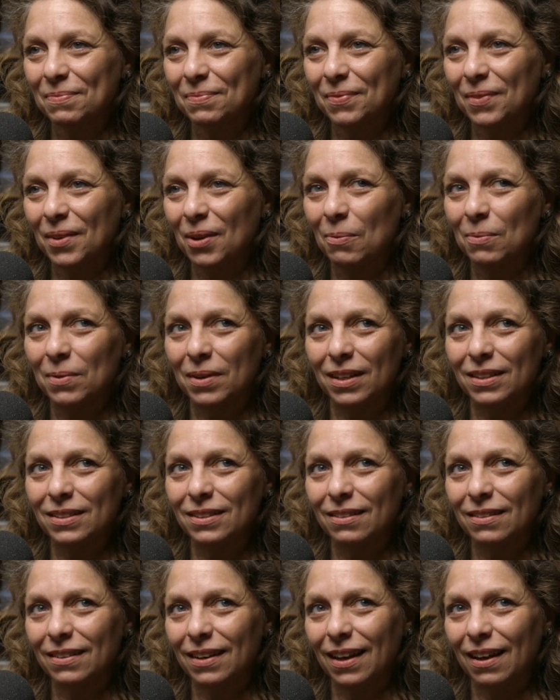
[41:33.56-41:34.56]
When I
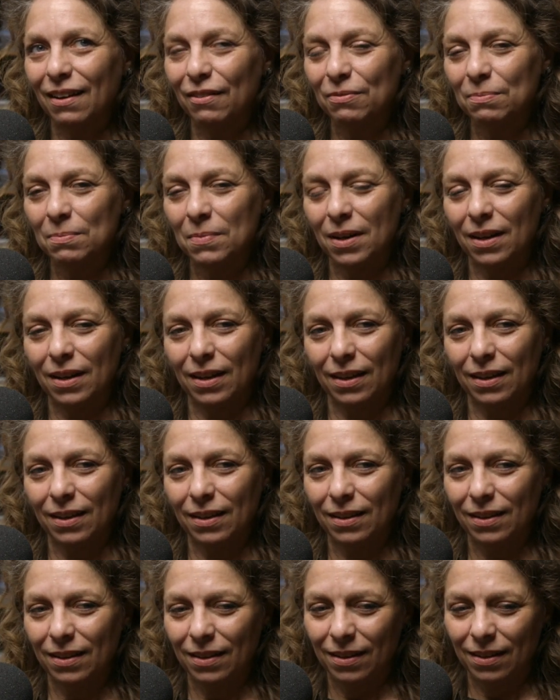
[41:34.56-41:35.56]
don't have my
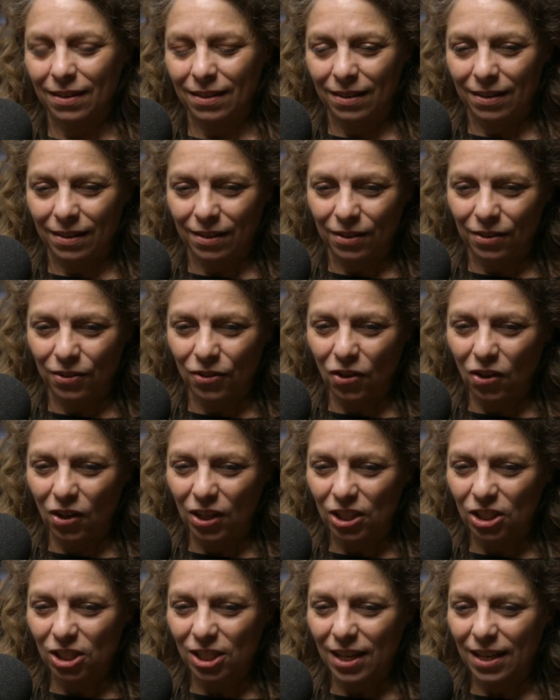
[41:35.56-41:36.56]

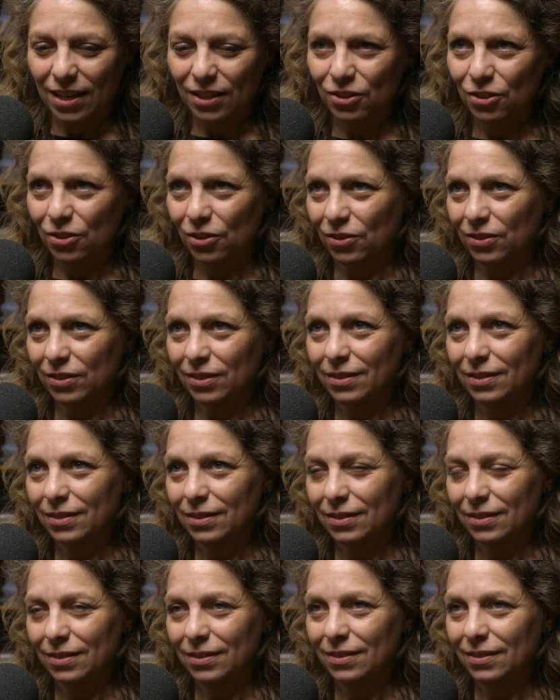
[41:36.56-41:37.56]
knowledge hat on,
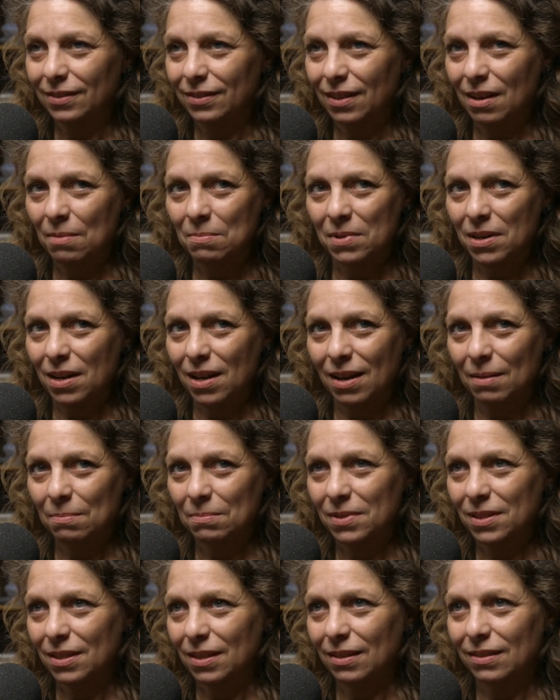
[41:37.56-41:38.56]
I'm an
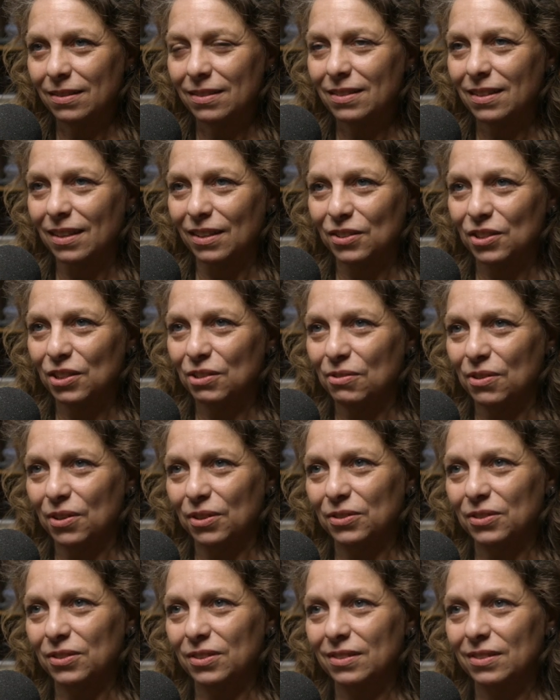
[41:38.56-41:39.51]
absolute 6-year-old.